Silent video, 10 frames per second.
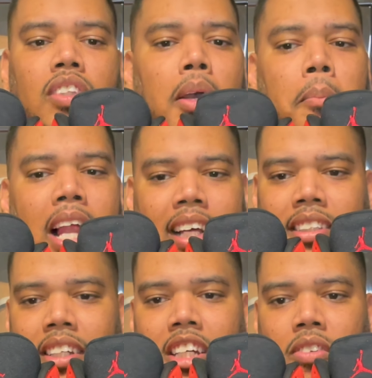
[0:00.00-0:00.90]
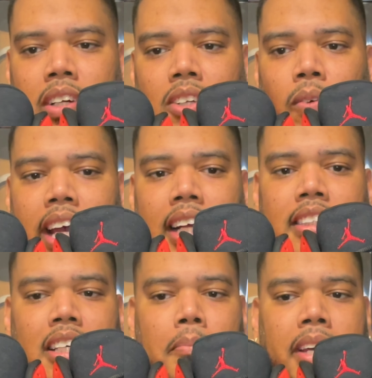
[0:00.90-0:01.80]
Black tongue with the red
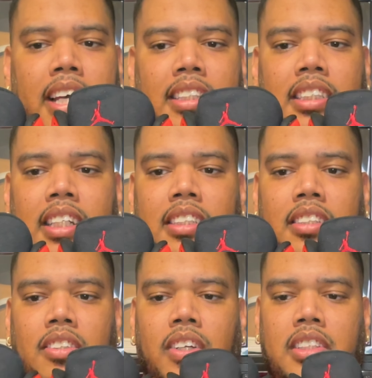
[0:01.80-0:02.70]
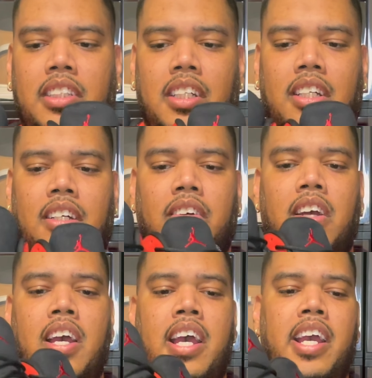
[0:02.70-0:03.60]
Jumpman stitching on the tongue.
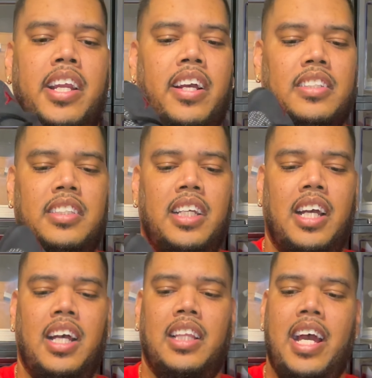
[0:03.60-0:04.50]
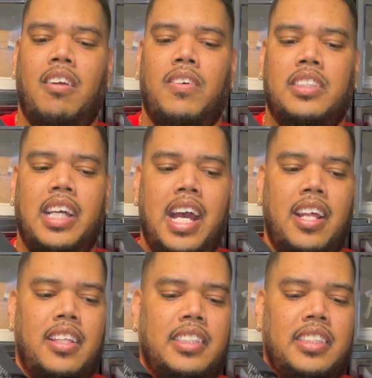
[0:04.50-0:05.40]
There's the lateral side
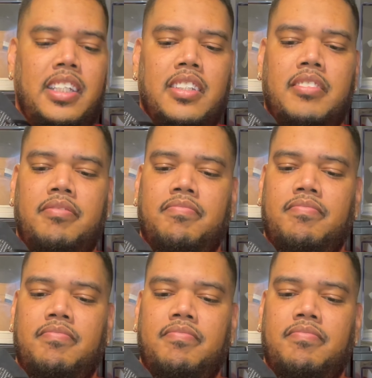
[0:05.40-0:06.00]
of the sneaker.